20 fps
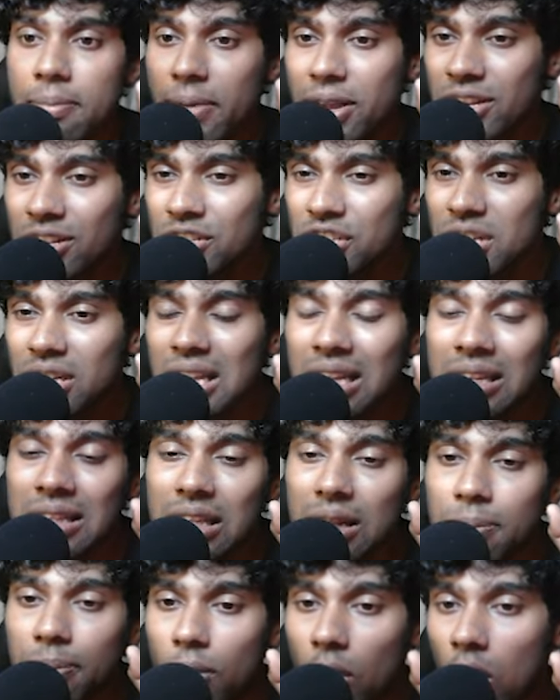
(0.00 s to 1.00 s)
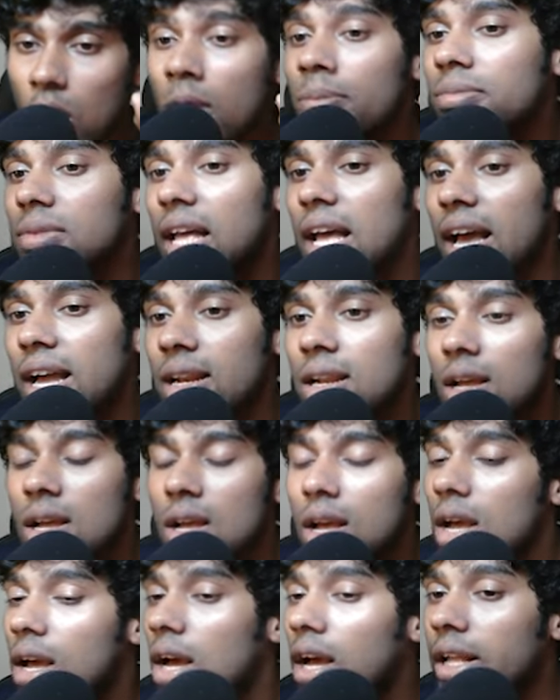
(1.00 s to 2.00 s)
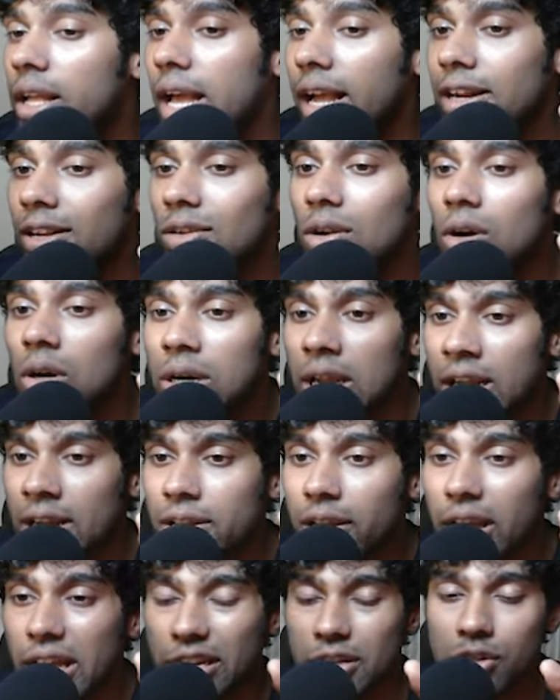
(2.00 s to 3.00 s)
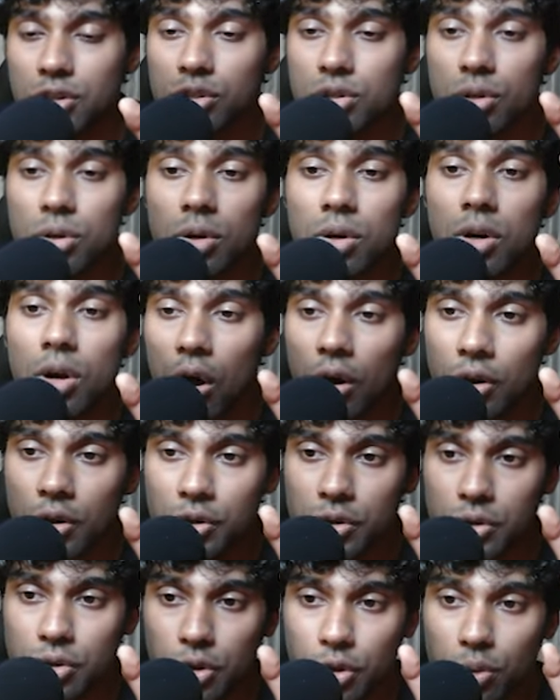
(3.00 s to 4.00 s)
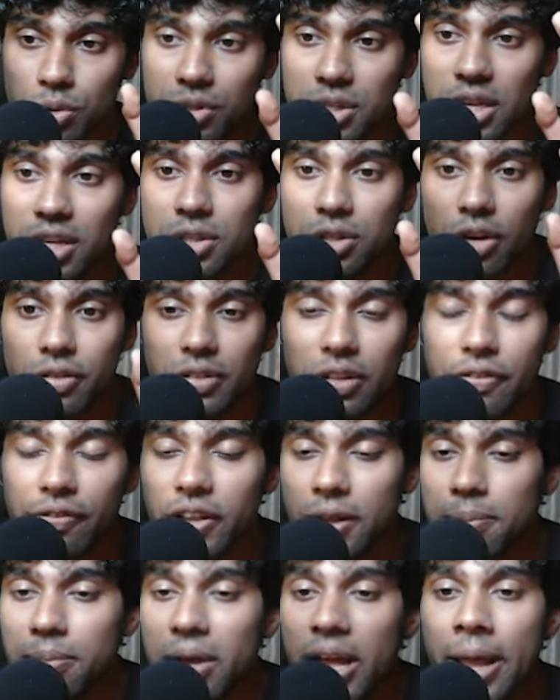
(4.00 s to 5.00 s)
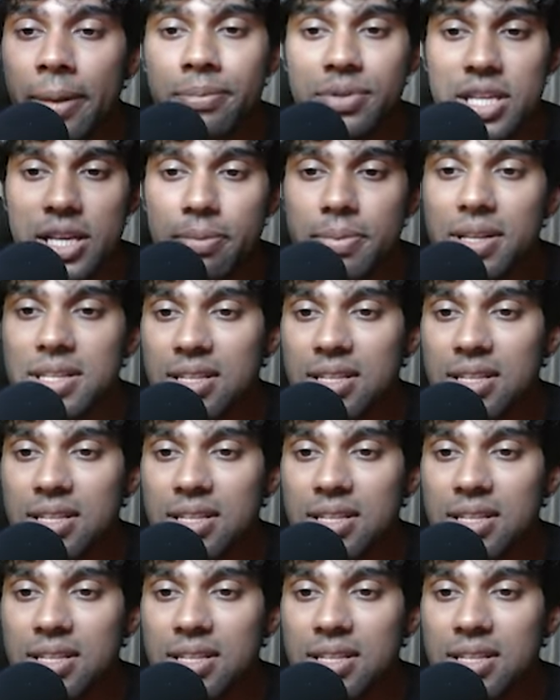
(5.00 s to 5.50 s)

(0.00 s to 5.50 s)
mention in the prompt that get code and get tool or usage of the Figma MCP